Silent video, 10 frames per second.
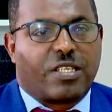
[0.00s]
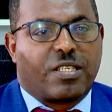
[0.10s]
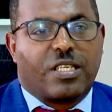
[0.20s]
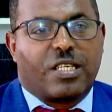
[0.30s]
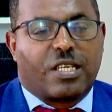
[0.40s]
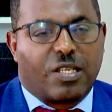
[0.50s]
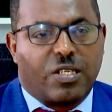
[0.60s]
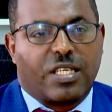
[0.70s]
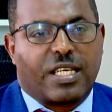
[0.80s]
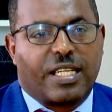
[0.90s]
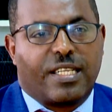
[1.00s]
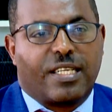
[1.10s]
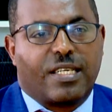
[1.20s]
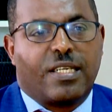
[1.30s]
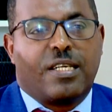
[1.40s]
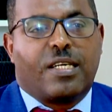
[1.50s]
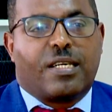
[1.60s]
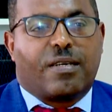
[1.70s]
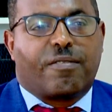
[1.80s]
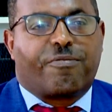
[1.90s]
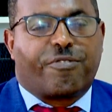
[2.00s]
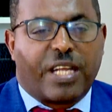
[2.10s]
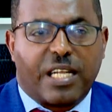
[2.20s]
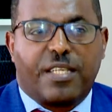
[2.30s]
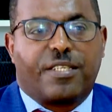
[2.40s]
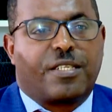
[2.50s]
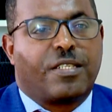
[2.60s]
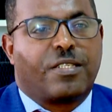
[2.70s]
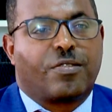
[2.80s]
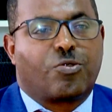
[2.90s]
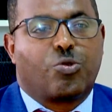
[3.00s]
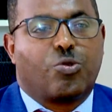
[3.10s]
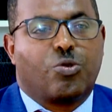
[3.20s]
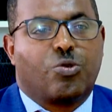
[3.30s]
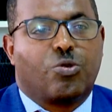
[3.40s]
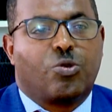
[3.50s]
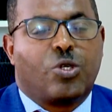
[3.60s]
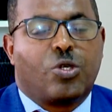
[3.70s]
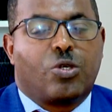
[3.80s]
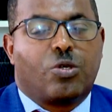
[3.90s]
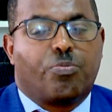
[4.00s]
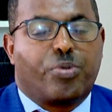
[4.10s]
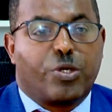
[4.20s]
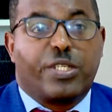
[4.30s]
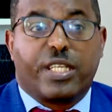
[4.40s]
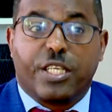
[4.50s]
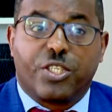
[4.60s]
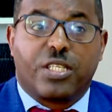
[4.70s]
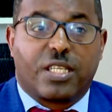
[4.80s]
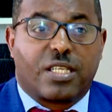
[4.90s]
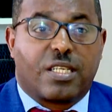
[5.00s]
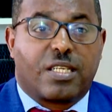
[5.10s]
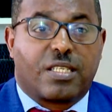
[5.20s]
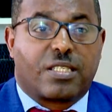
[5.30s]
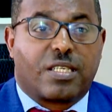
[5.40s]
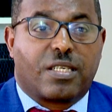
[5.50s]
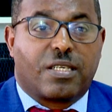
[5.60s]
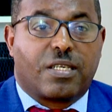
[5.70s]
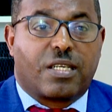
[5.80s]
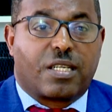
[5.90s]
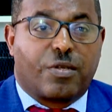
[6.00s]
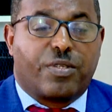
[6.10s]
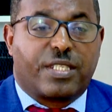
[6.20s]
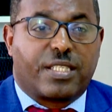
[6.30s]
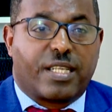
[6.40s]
wrong and failed to build a nation around this